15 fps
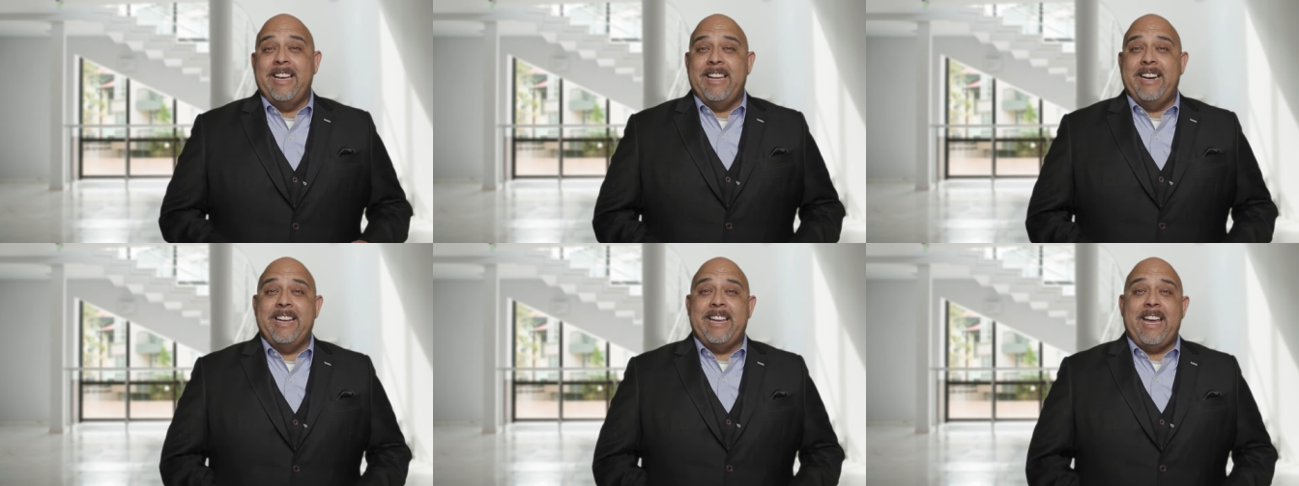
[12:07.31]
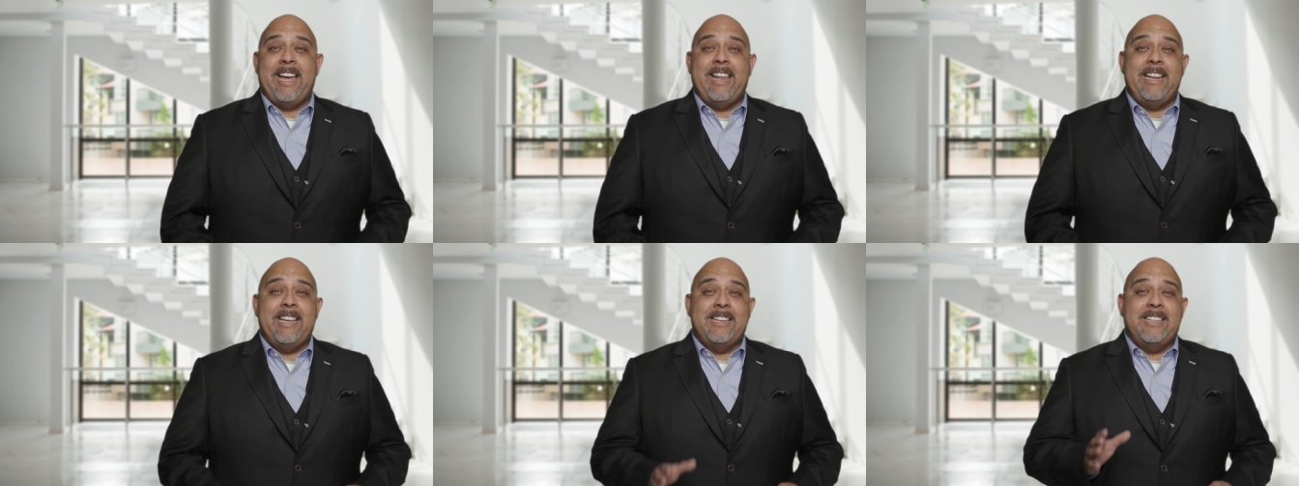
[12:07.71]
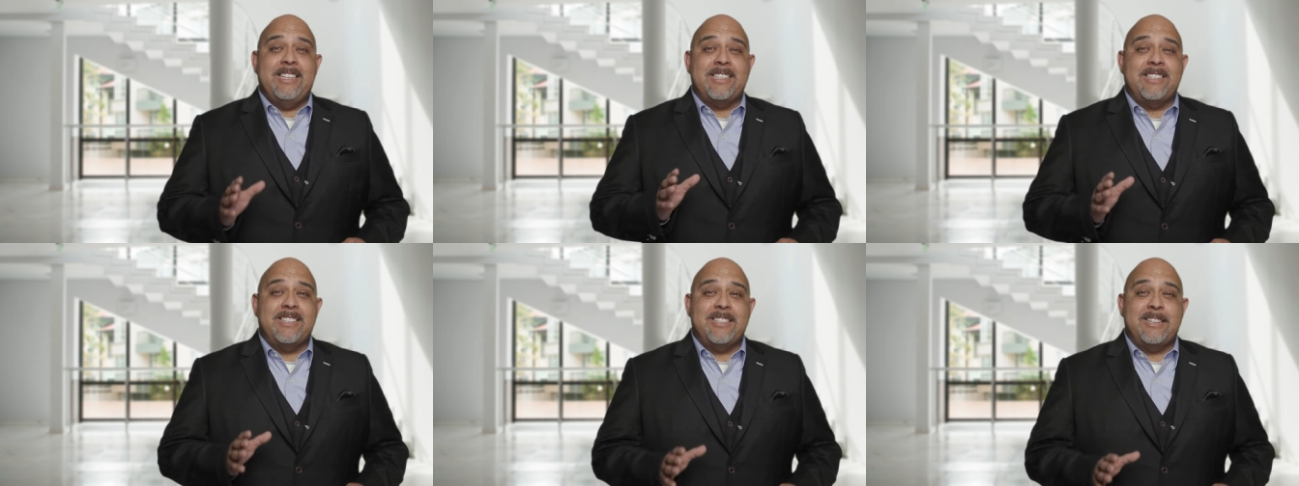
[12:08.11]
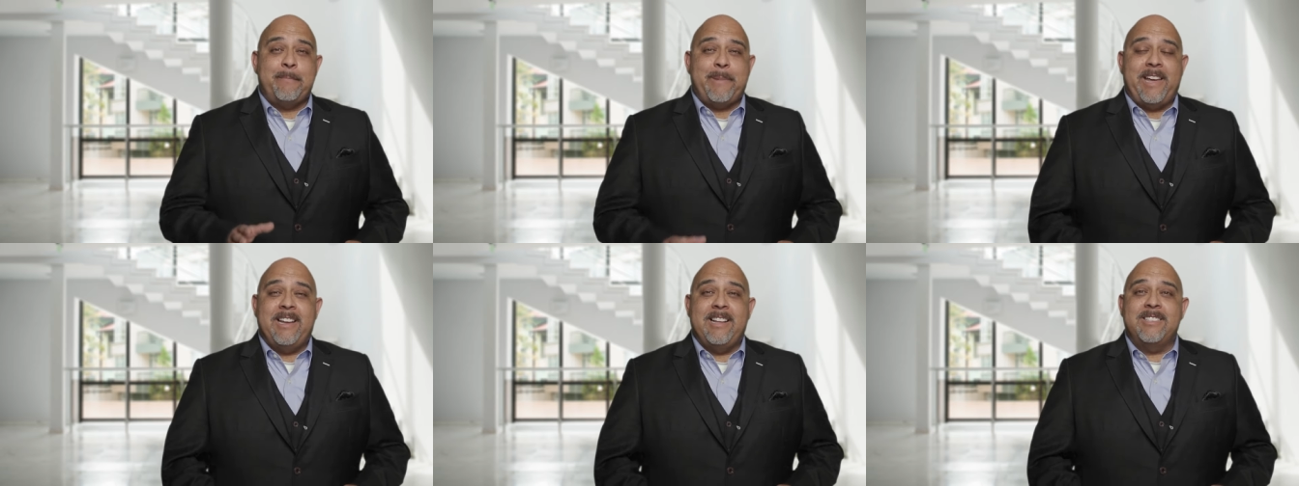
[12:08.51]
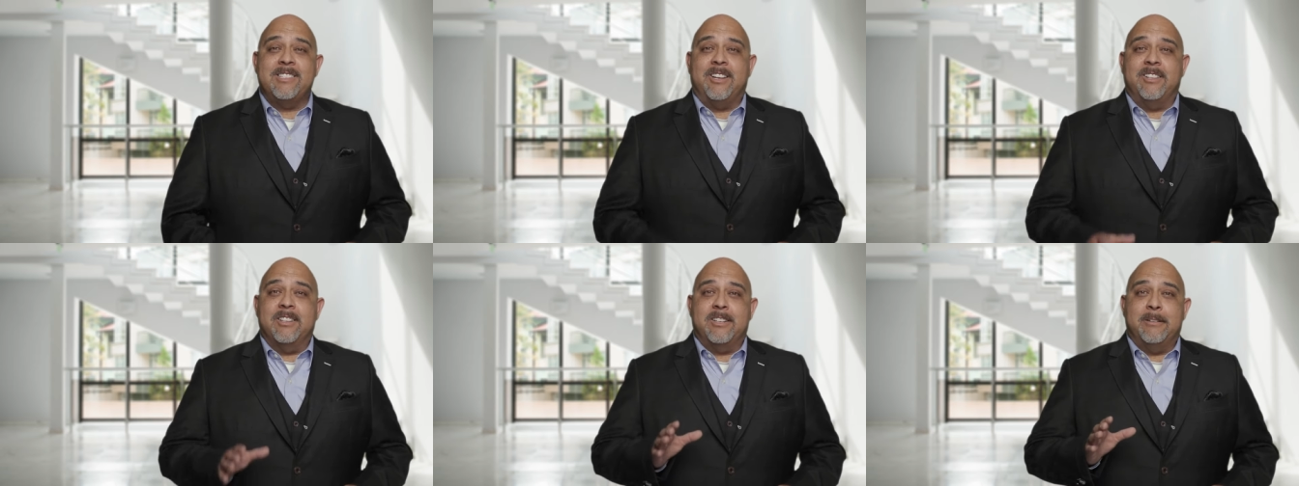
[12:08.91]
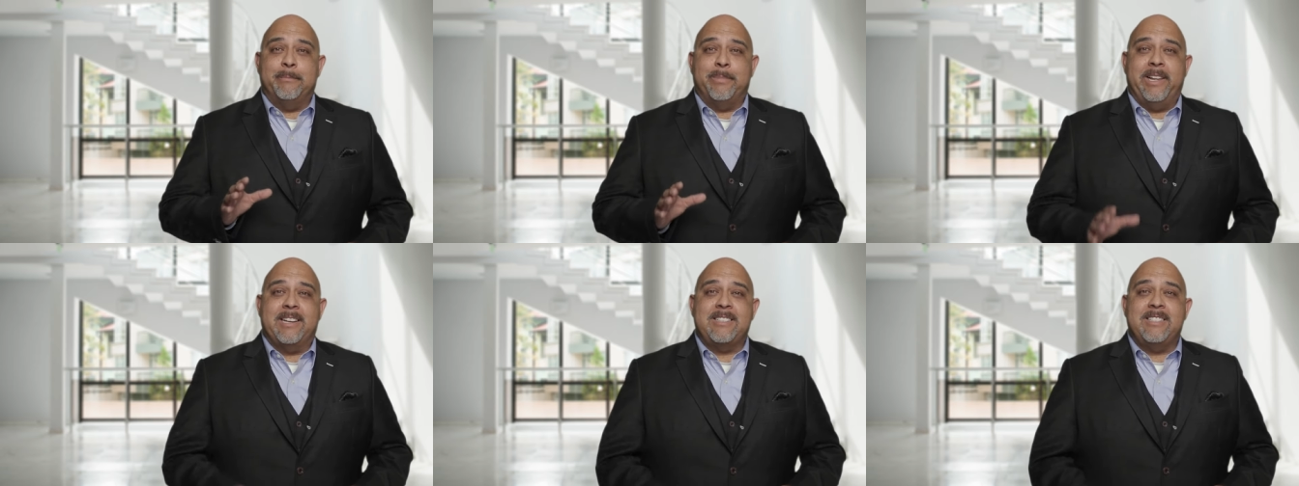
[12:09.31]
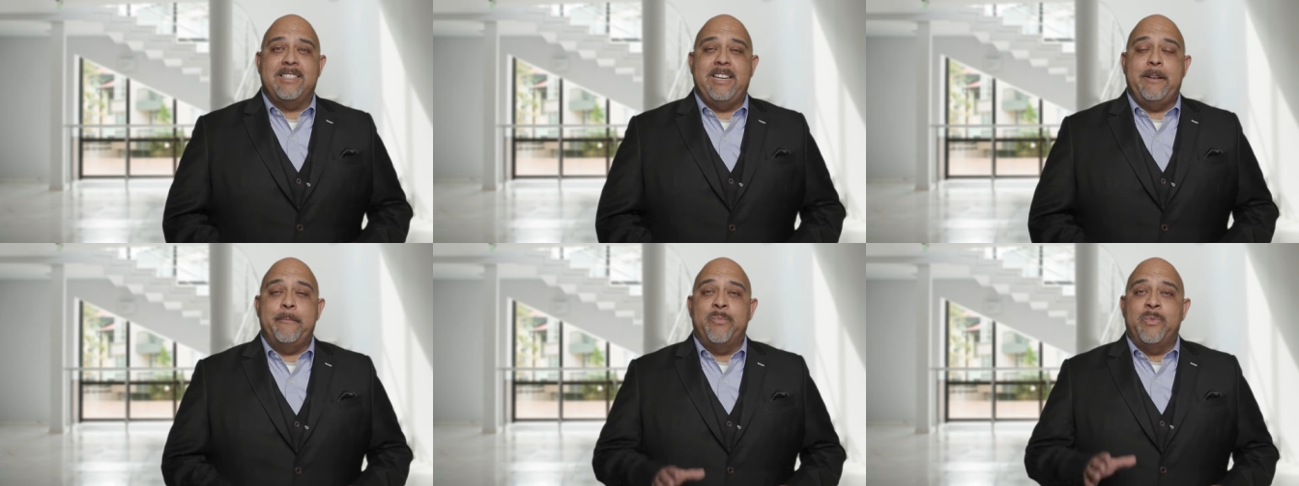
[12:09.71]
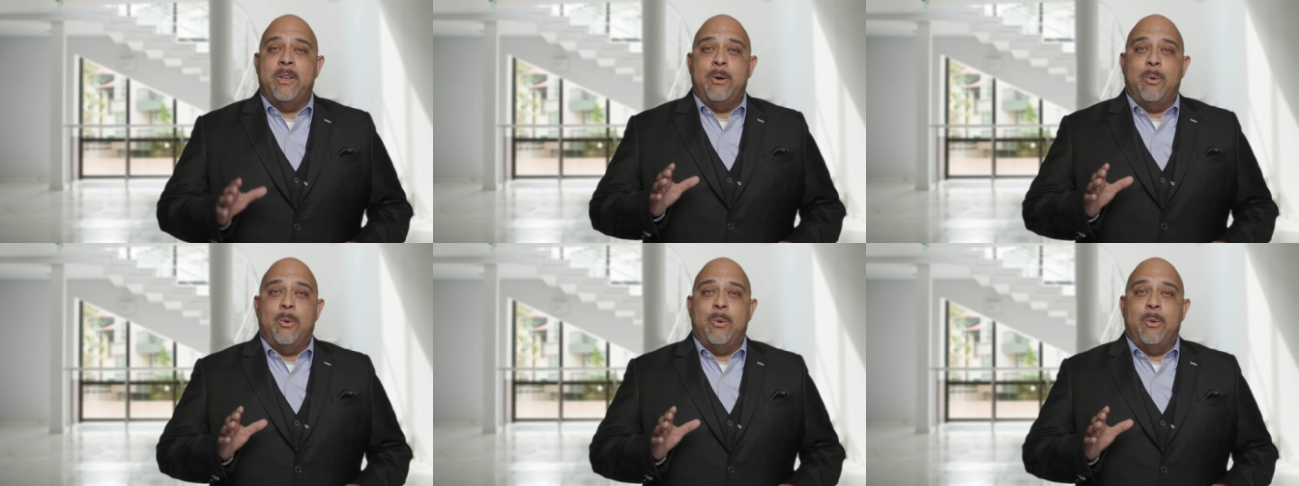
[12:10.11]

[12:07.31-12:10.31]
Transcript: And again, it just depends on the complexity,